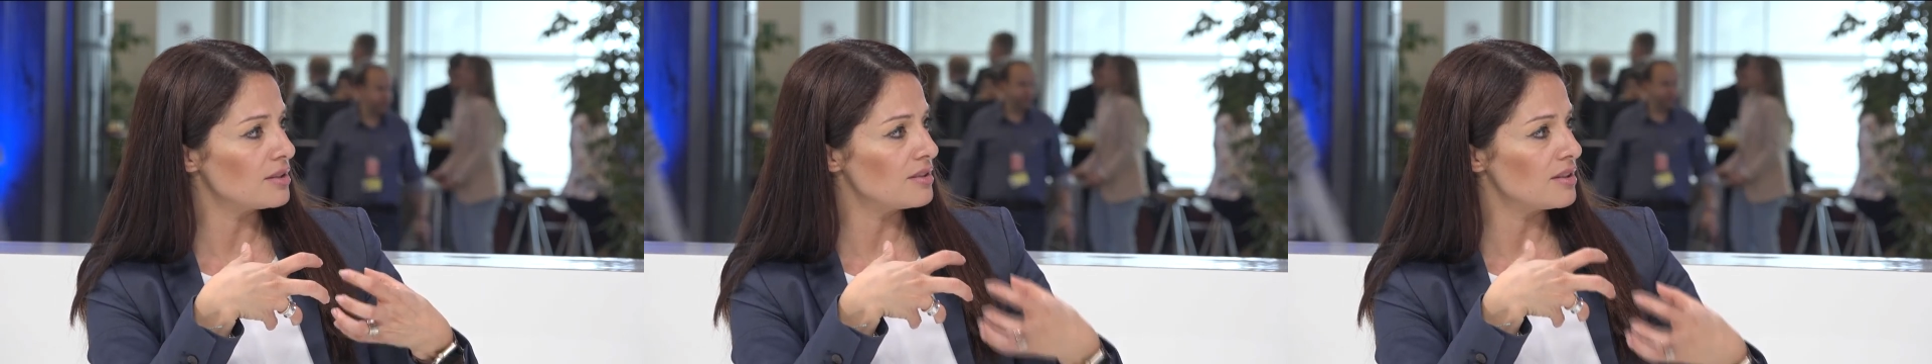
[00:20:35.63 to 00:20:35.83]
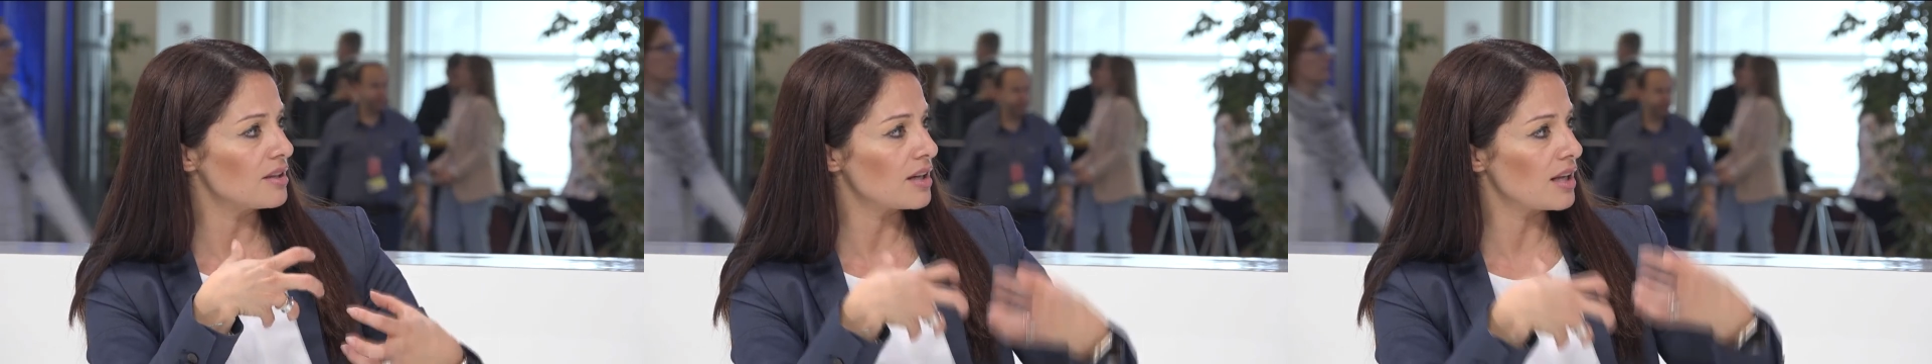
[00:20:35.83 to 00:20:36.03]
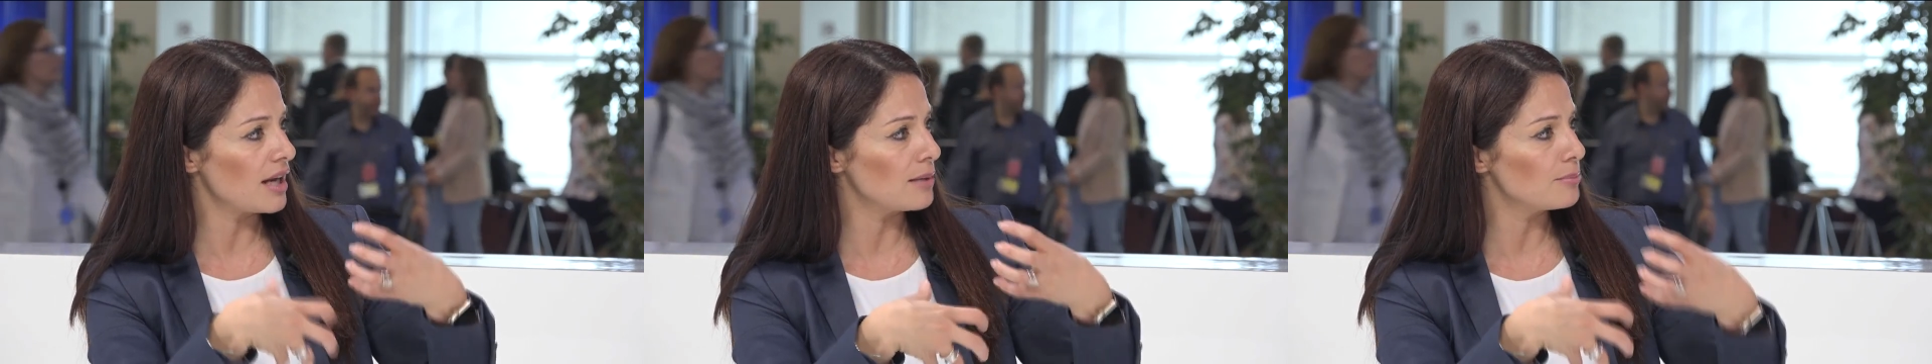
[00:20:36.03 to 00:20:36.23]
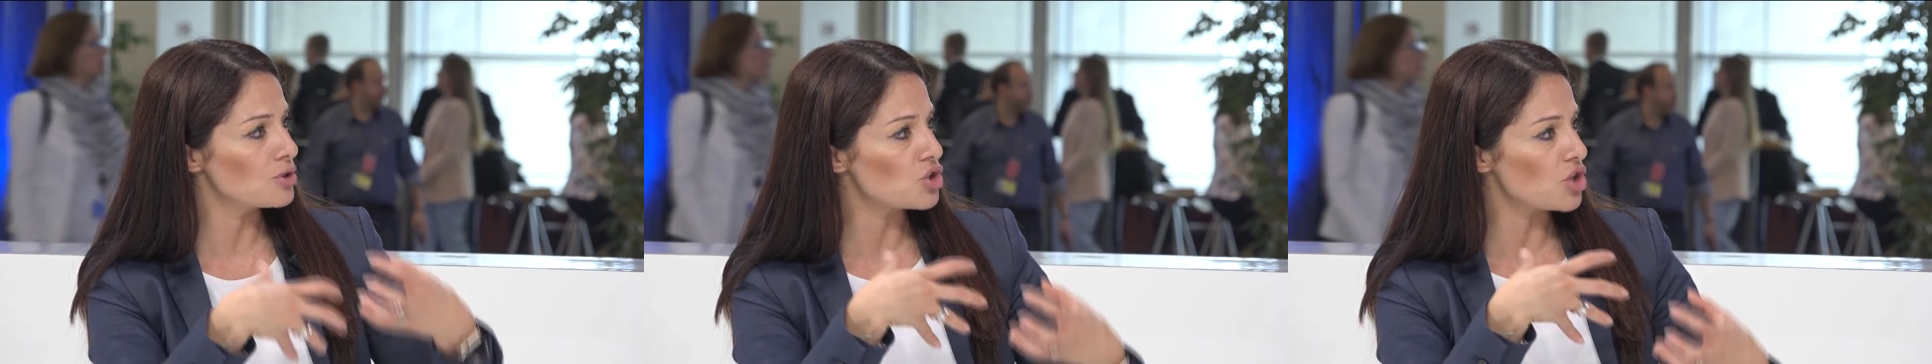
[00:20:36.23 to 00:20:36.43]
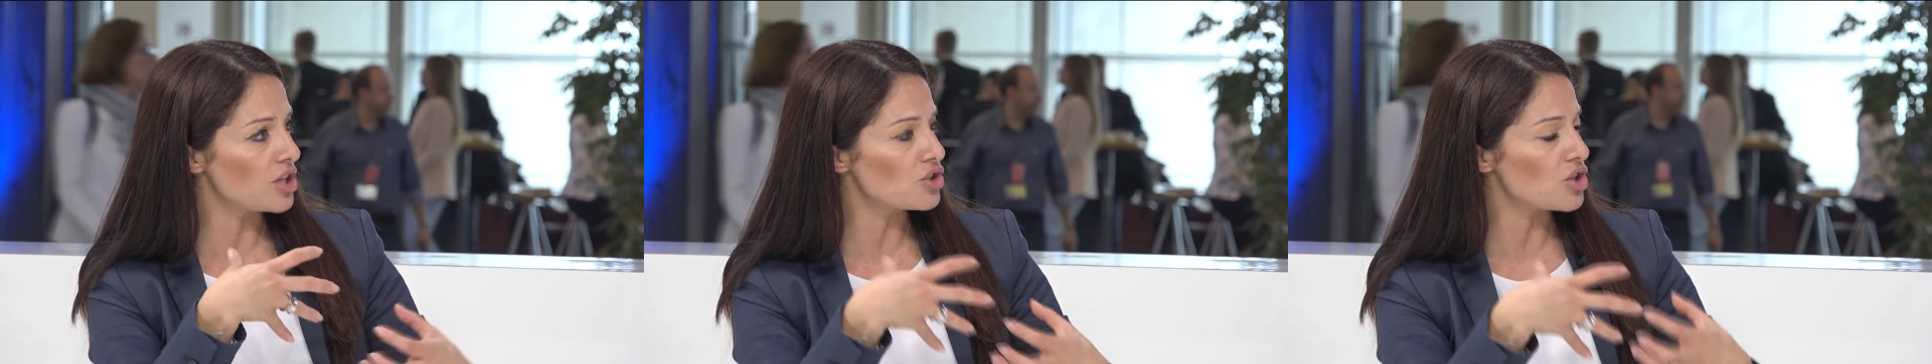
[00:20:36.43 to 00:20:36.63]
the
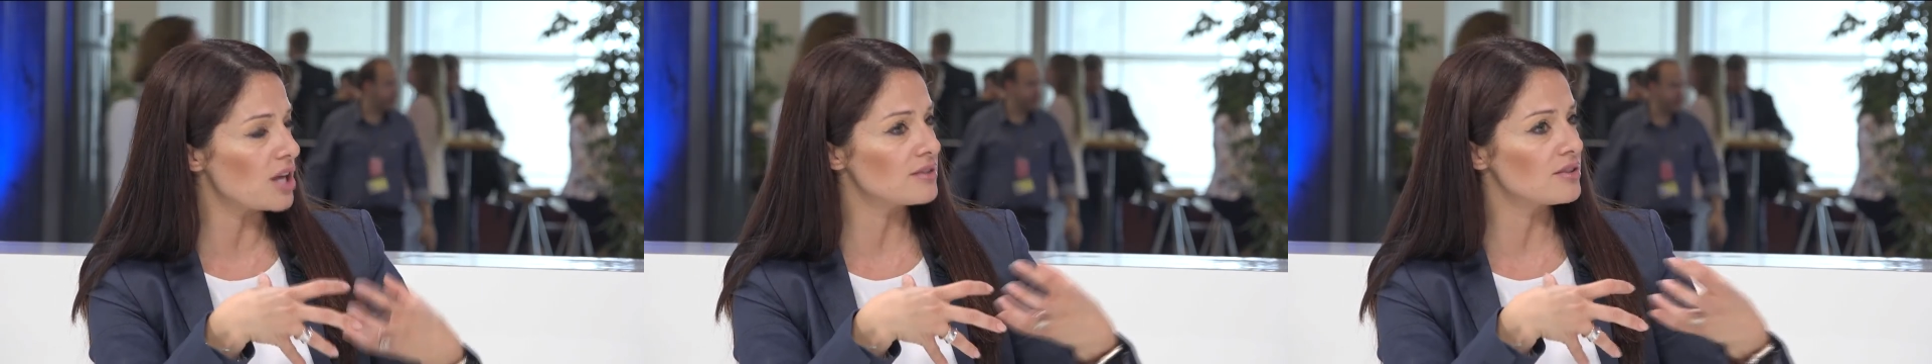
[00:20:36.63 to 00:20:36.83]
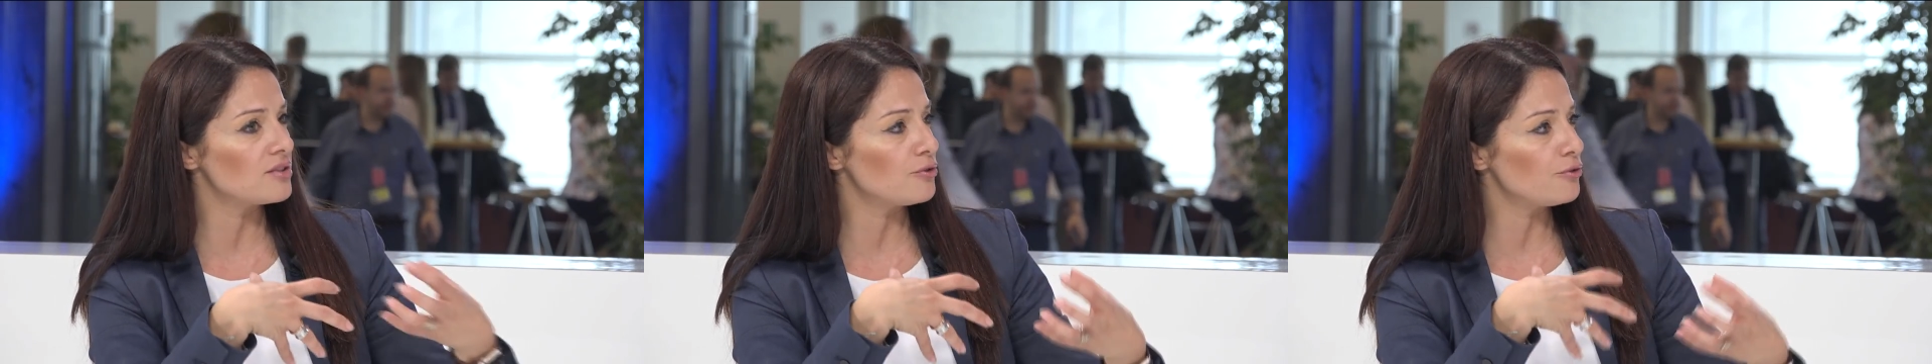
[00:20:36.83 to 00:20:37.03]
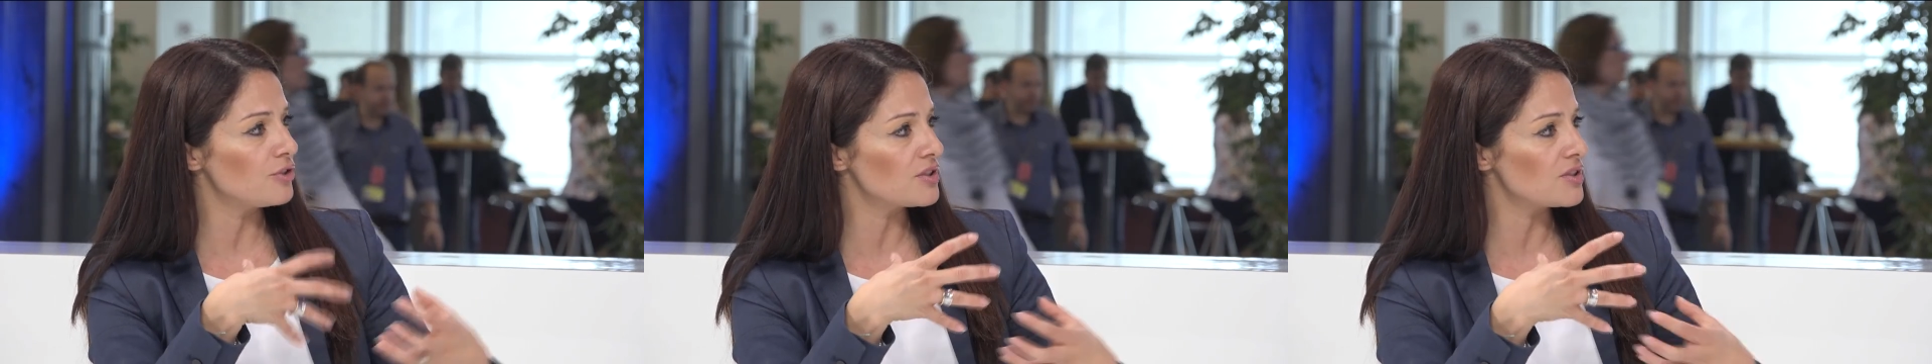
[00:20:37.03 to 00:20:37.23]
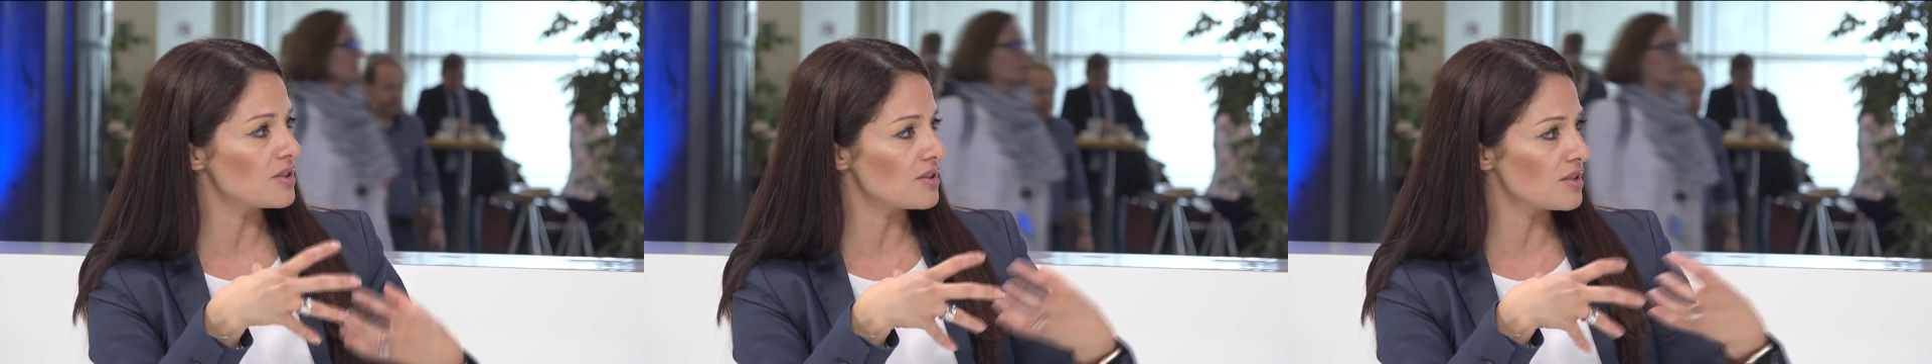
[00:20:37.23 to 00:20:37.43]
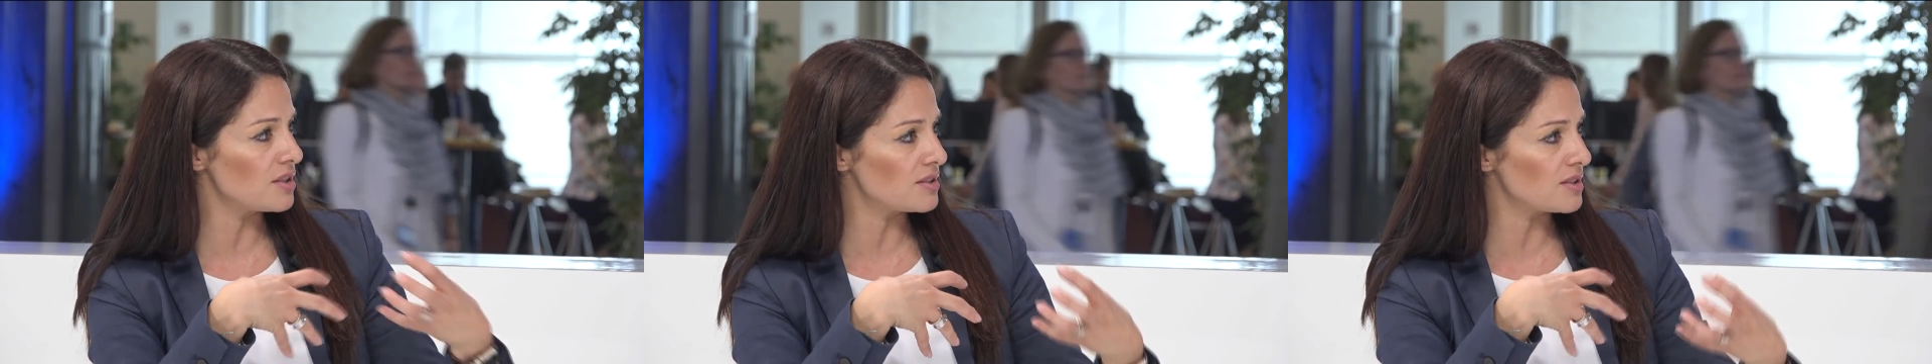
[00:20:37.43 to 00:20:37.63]
climate change and the
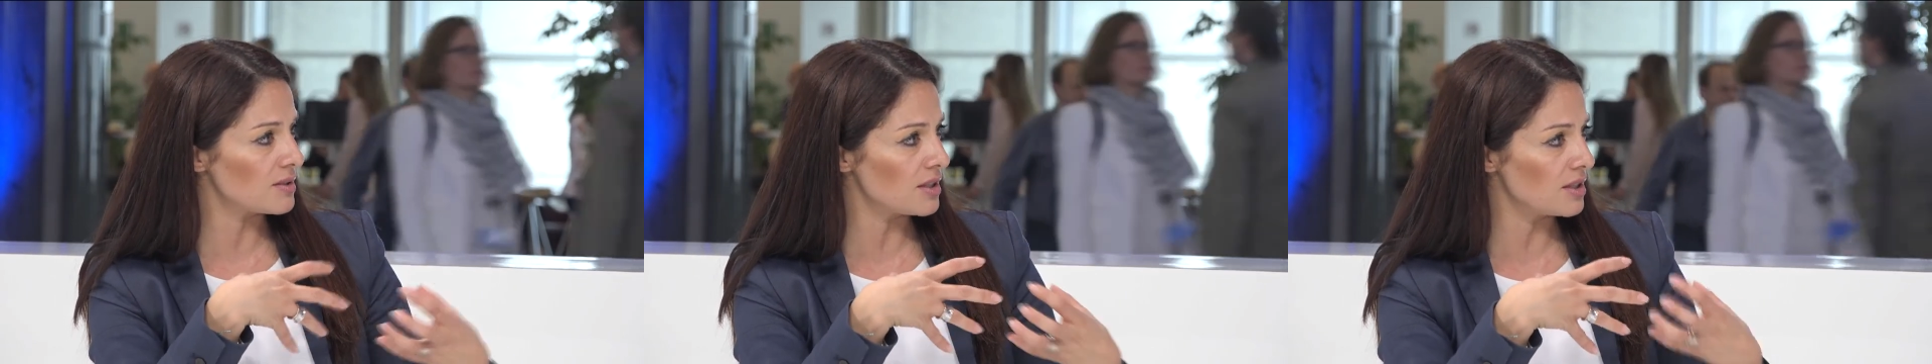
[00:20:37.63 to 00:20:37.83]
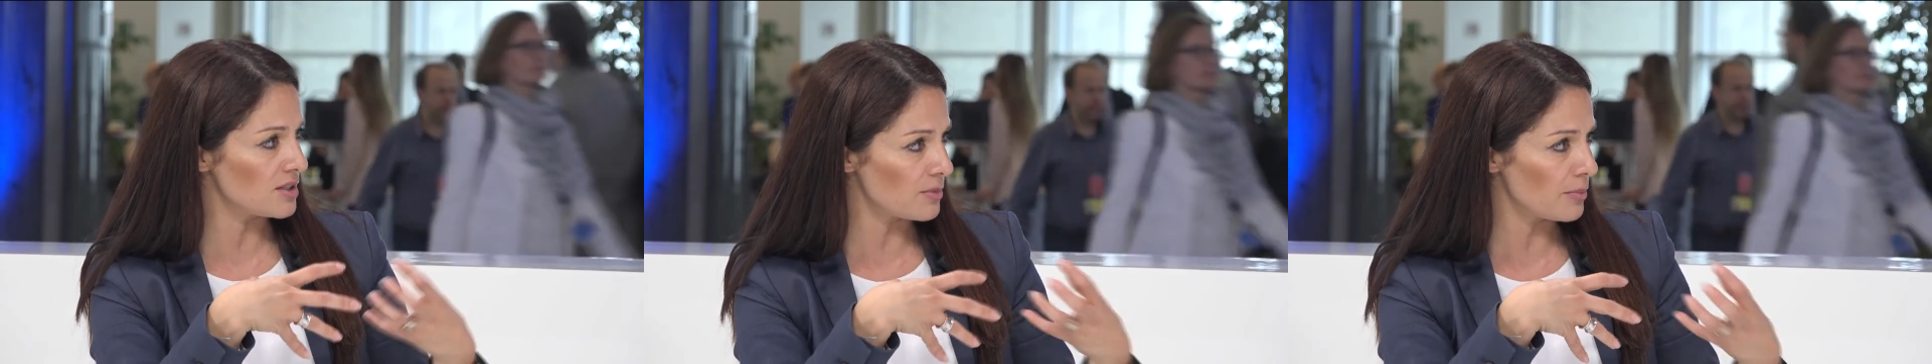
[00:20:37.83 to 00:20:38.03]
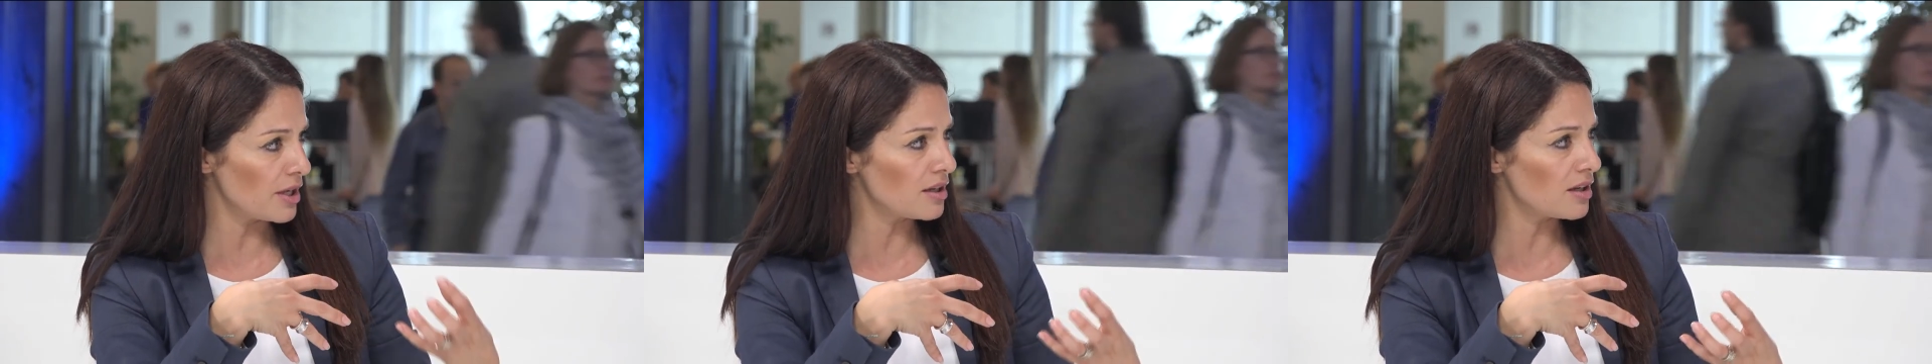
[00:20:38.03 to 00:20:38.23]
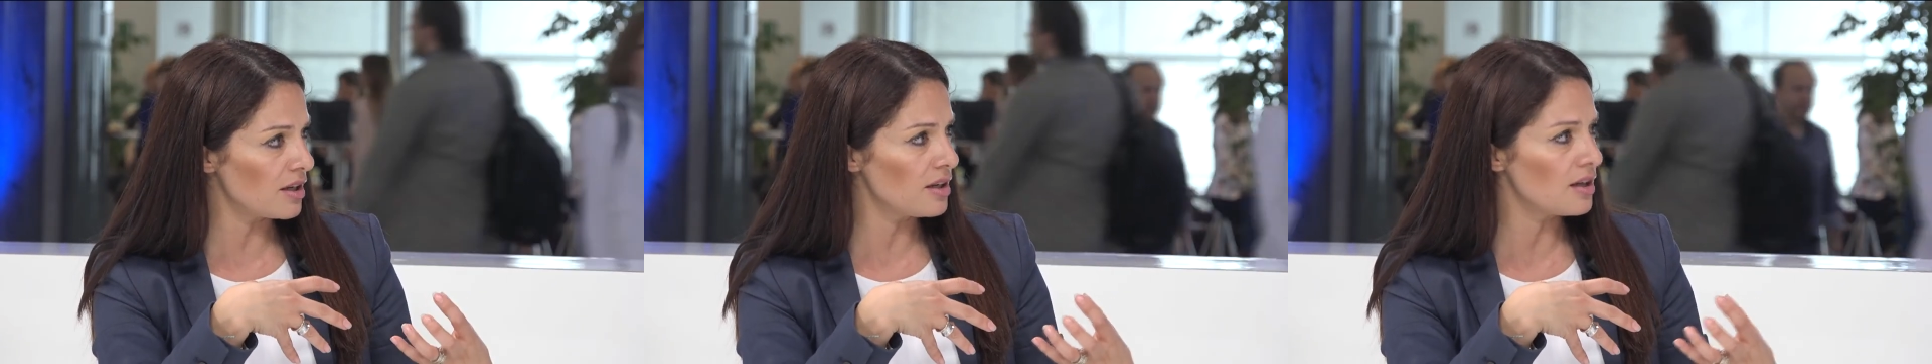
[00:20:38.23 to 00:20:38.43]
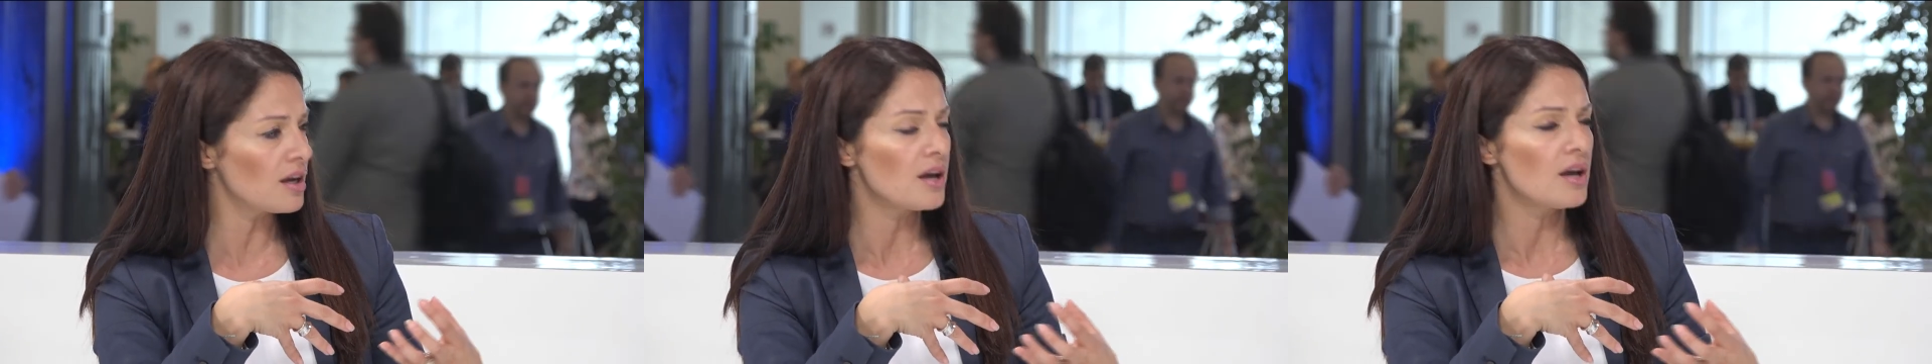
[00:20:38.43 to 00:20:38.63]
differences it's it's making.